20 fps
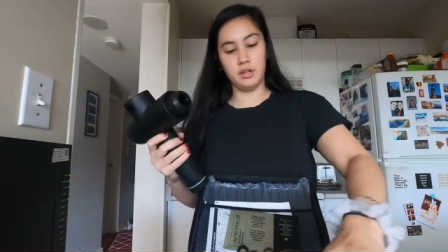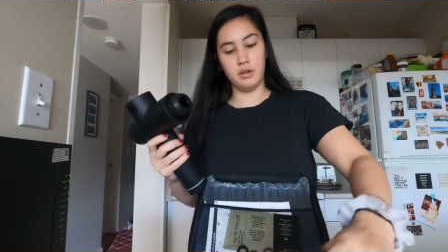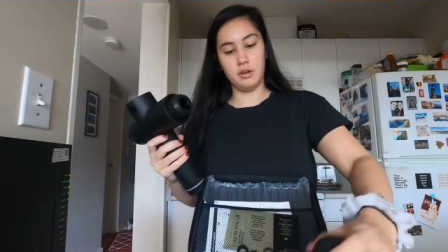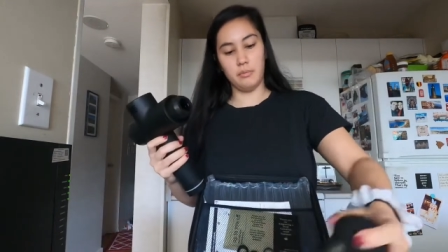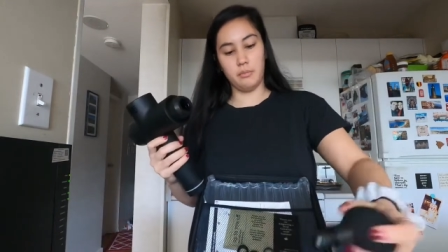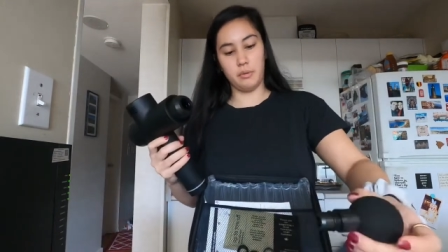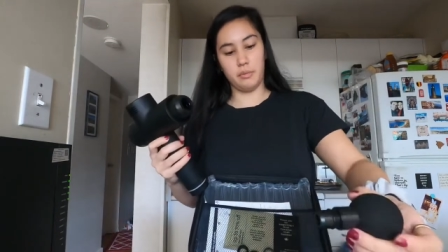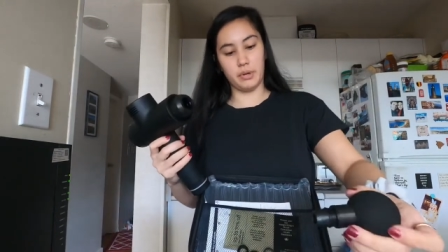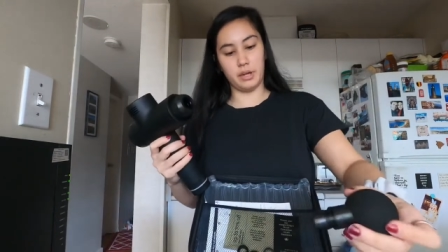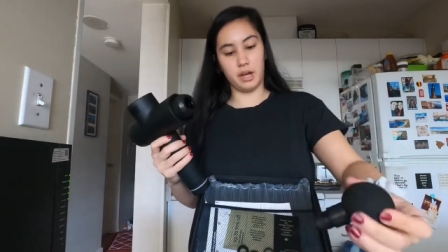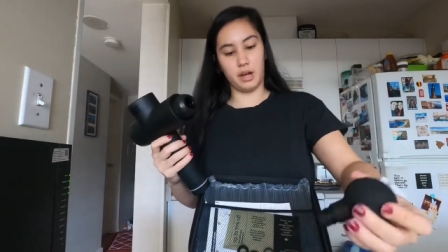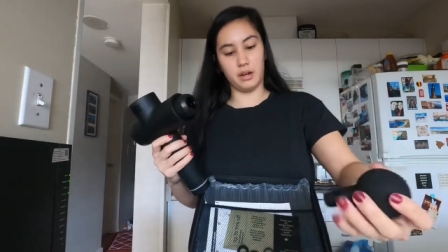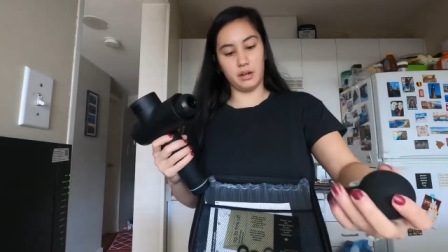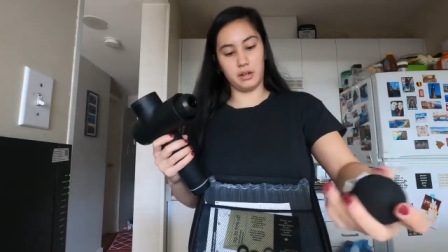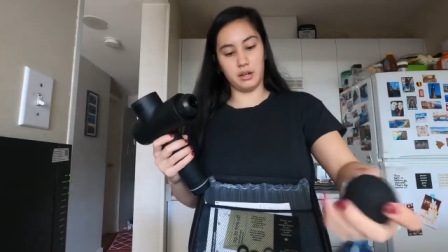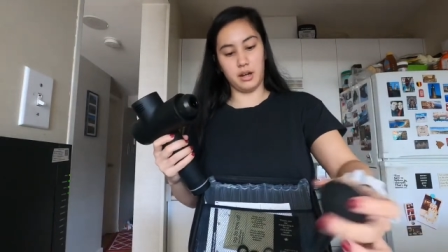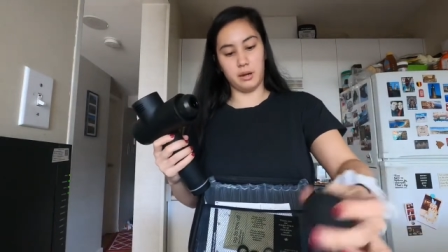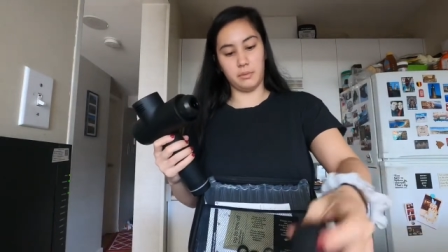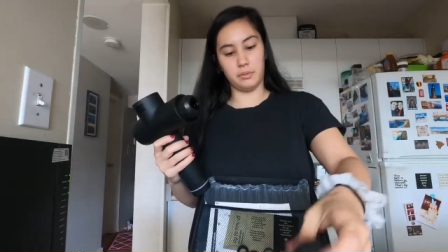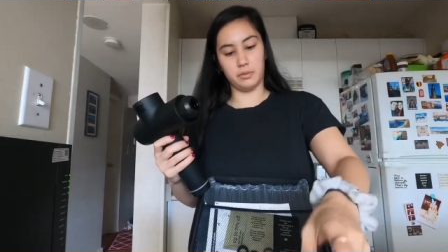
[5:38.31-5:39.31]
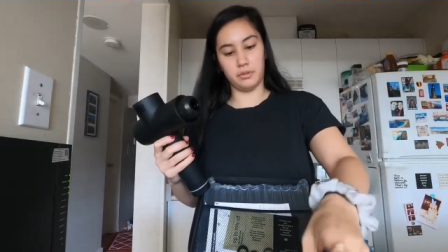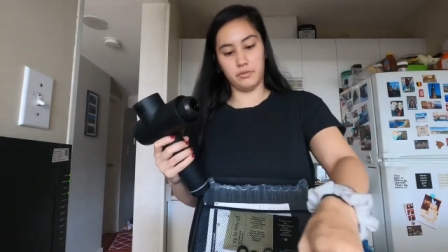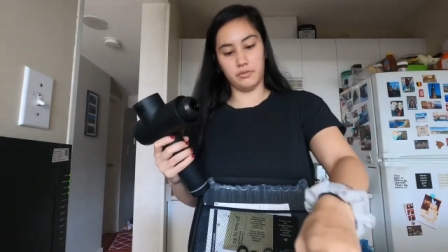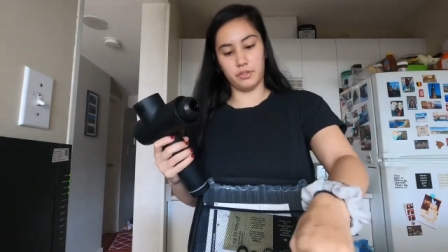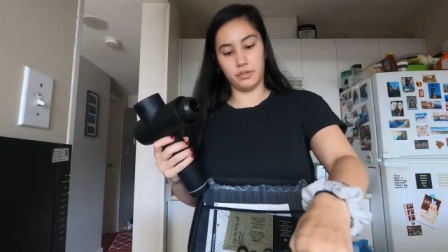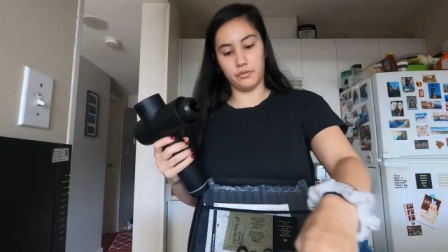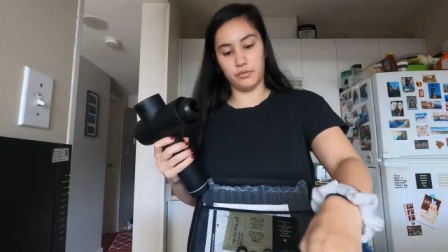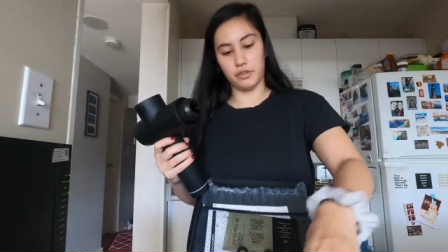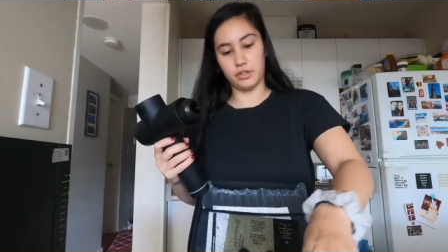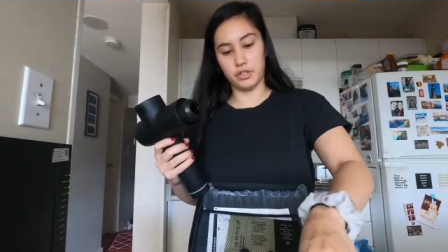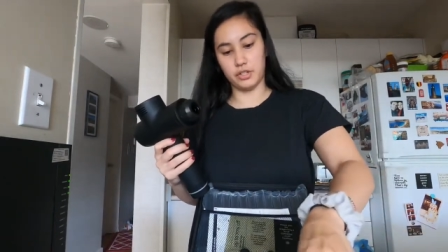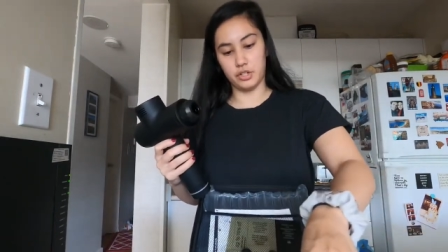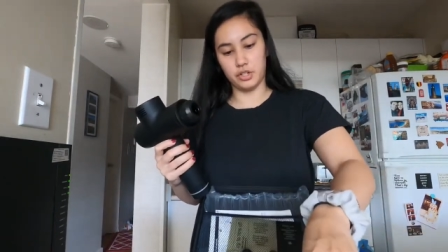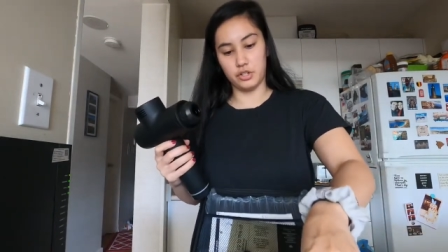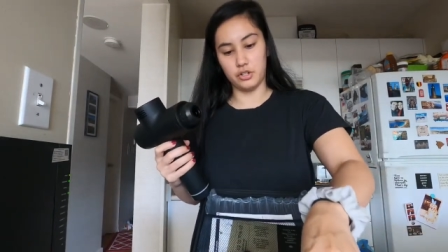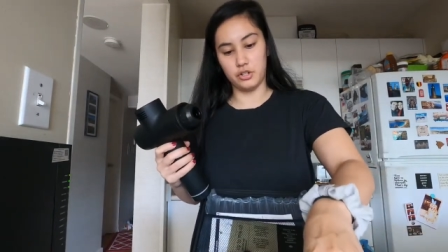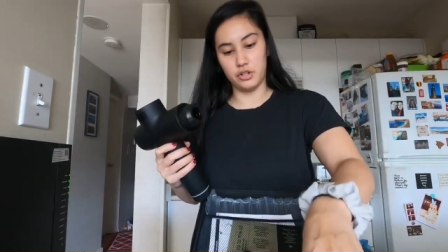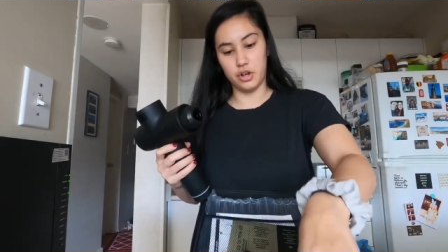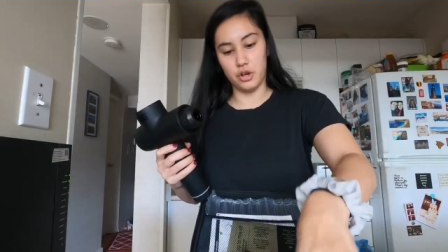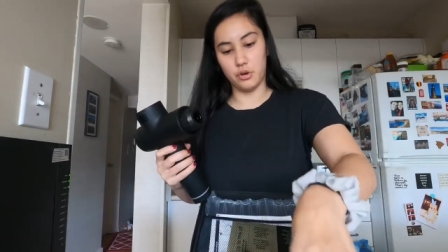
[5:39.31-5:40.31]
But we got a couple of different
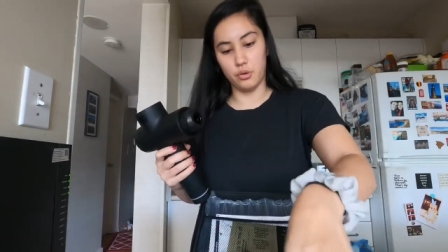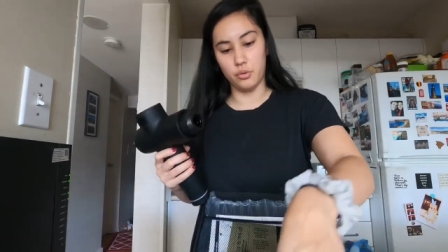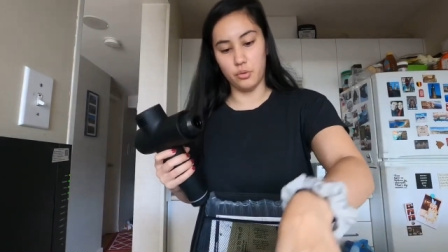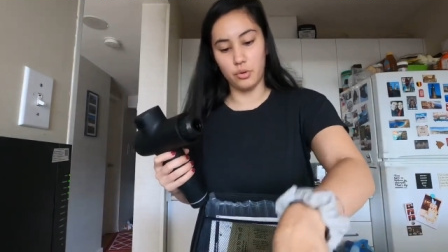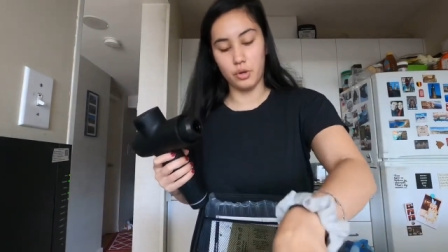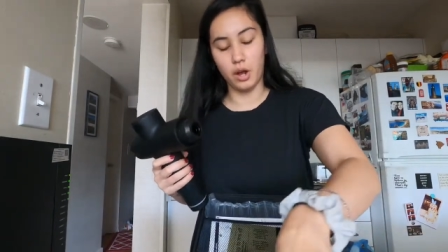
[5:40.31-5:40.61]
node